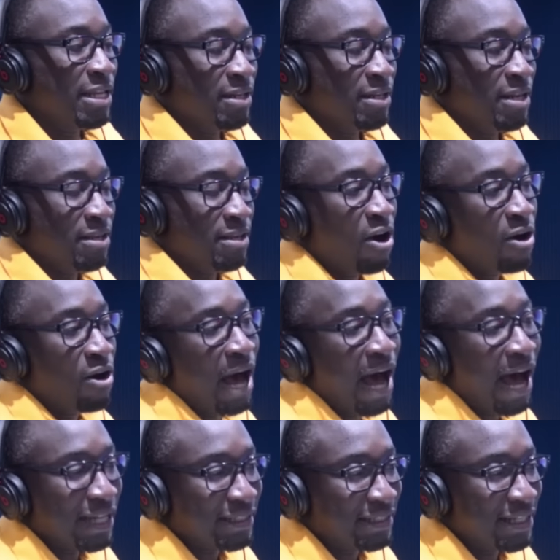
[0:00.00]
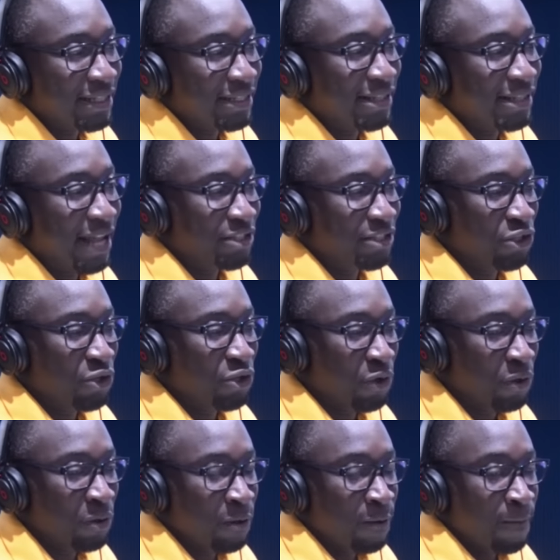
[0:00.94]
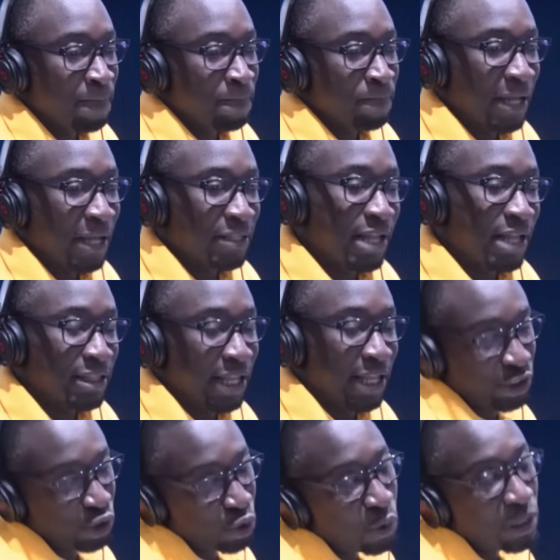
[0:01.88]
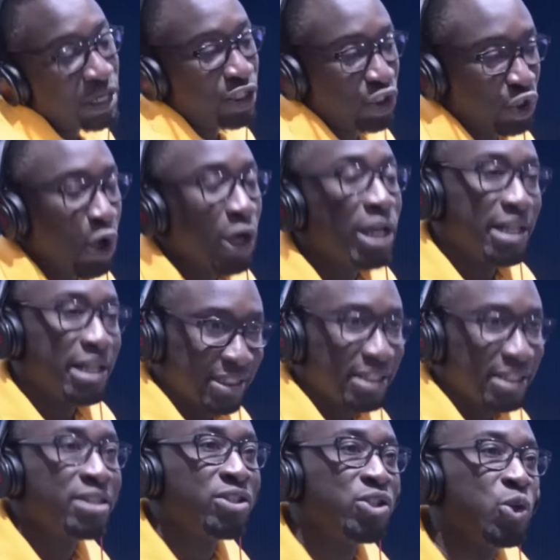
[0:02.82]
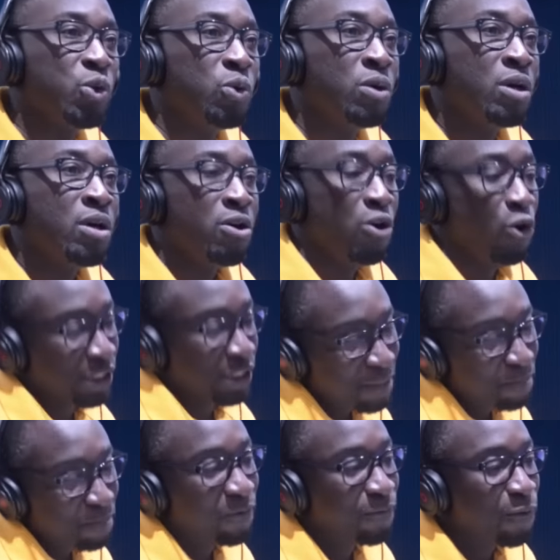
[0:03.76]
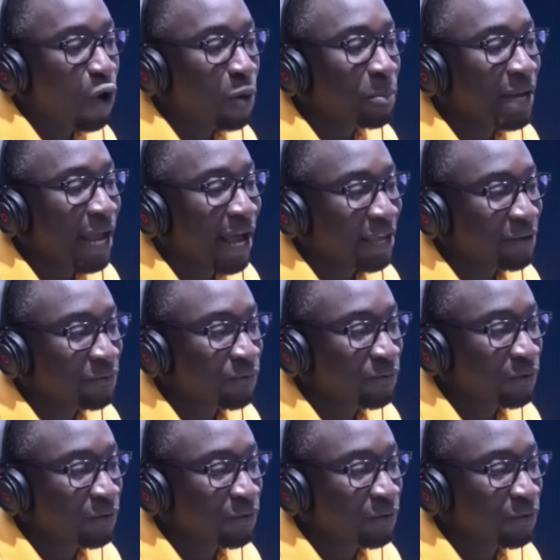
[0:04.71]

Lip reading: young artists that, you know, that like you will enjoy listening to or see perform live,